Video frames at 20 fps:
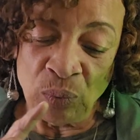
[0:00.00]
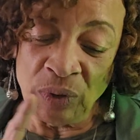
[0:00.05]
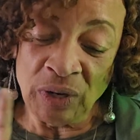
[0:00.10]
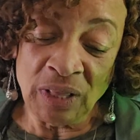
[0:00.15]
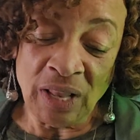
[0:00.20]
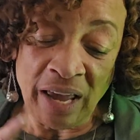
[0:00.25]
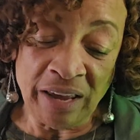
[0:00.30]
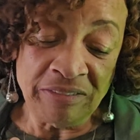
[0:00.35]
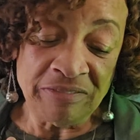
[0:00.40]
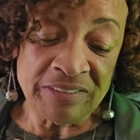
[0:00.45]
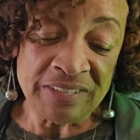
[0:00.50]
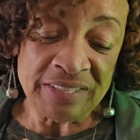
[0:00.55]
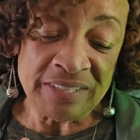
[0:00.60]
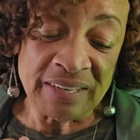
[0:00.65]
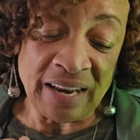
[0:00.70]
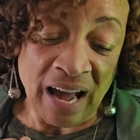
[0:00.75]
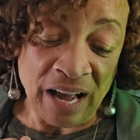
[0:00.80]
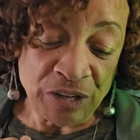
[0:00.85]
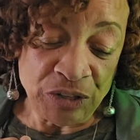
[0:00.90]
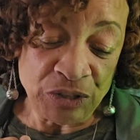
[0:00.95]
When life is
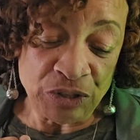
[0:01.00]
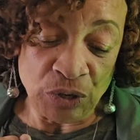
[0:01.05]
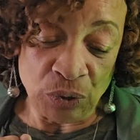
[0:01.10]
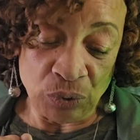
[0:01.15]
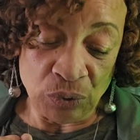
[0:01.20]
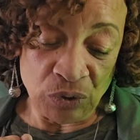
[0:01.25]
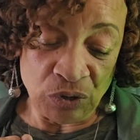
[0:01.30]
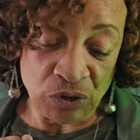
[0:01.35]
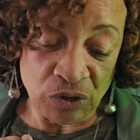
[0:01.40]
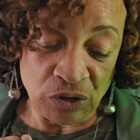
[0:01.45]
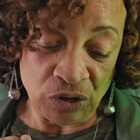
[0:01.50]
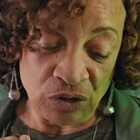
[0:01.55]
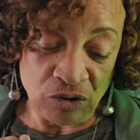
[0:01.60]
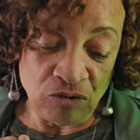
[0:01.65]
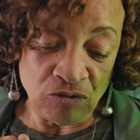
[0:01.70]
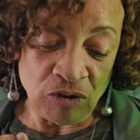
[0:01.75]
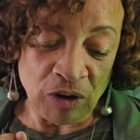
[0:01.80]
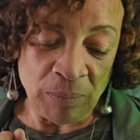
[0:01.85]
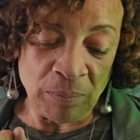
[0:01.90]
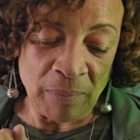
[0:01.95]
not so
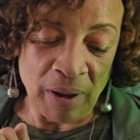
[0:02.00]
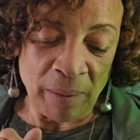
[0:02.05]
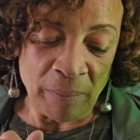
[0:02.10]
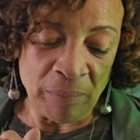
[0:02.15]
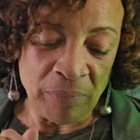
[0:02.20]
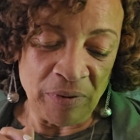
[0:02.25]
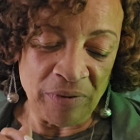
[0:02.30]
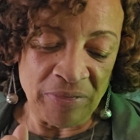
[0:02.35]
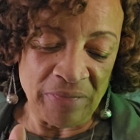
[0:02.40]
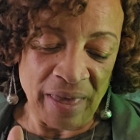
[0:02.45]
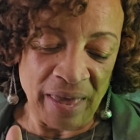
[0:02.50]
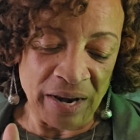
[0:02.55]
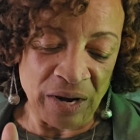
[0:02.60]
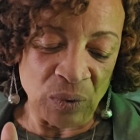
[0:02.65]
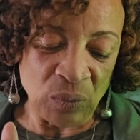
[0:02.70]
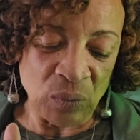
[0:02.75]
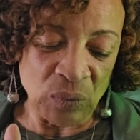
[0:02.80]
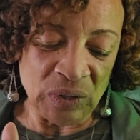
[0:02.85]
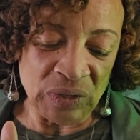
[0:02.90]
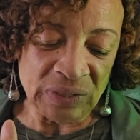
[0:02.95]
good, remember that
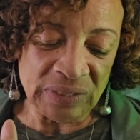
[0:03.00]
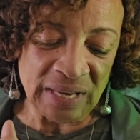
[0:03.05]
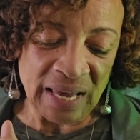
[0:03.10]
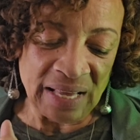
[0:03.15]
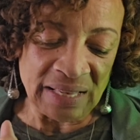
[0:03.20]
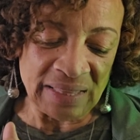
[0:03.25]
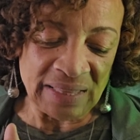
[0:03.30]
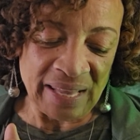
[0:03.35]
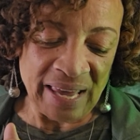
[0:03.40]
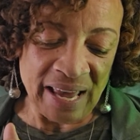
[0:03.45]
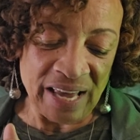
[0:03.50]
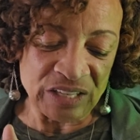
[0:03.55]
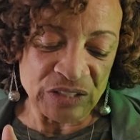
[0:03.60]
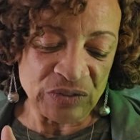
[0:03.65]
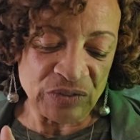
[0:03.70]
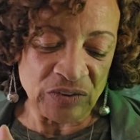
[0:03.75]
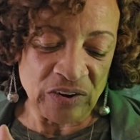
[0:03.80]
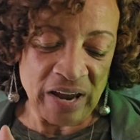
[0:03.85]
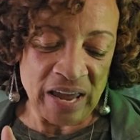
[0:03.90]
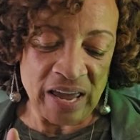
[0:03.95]
it will not
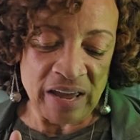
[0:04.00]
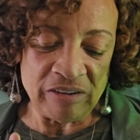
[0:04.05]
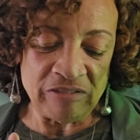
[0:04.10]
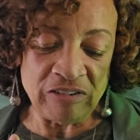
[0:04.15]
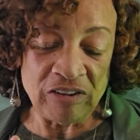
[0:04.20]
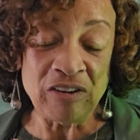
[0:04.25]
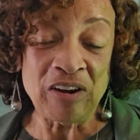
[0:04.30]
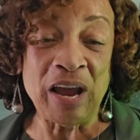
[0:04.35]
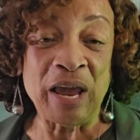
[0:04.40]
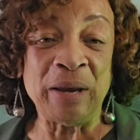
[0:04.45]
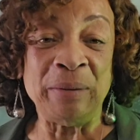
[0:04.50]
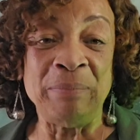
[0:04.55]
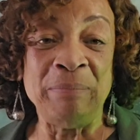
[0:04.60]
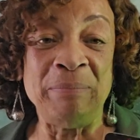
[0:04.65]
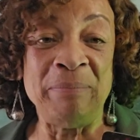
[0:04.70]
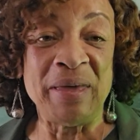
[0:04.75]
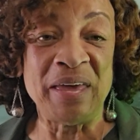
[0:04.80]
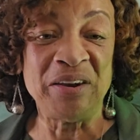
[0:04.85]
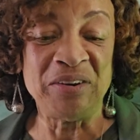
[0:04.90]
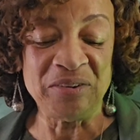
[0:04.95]
last forever
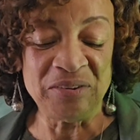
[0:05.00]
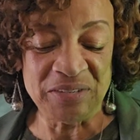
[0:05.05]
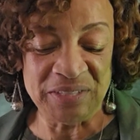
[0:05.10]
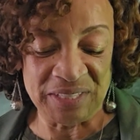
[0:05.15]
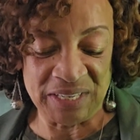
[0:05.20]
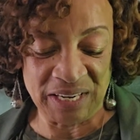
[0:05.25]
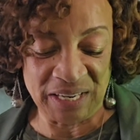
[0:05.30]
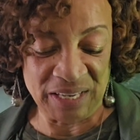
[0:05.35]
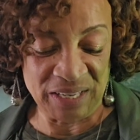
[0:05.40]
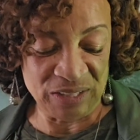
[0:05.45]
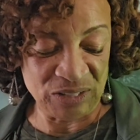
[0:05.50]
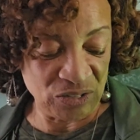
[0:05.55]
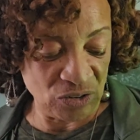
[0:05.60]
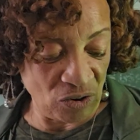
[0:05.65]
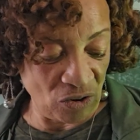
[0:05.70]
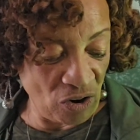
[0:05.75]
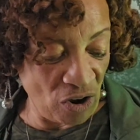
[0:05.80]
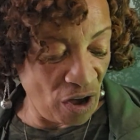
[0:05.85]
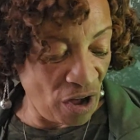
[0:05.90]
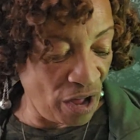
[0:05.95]
and better days
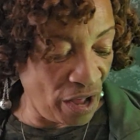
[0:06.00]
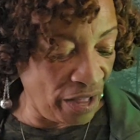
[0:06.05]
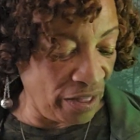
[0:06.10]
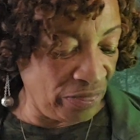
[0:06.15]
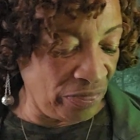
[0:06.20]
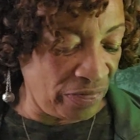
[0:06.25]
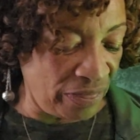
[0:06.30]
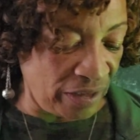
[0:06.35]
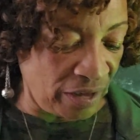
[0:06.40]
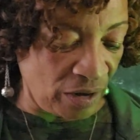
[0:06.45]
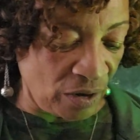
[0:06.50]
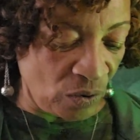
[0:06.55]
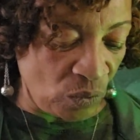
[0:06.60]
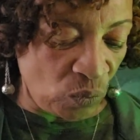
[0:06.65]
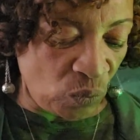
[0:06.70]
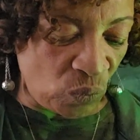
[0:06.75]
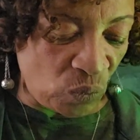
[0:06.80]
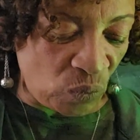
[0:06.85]
are on their